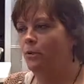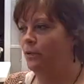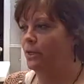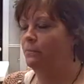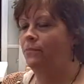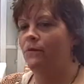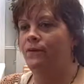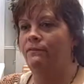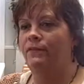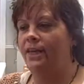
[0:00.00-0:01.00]
read a book.
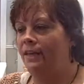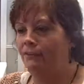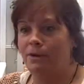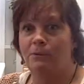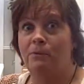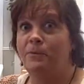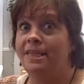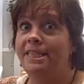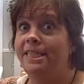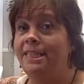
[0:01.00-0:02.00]
If they have a couple
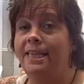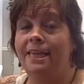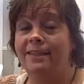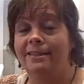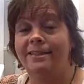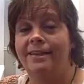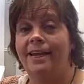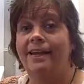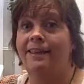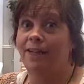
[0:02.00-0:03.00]
minutes at the end of the
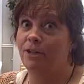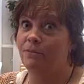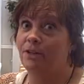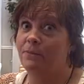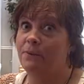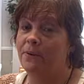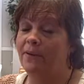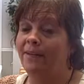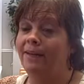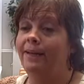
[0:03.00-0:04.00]
day, they can read a book.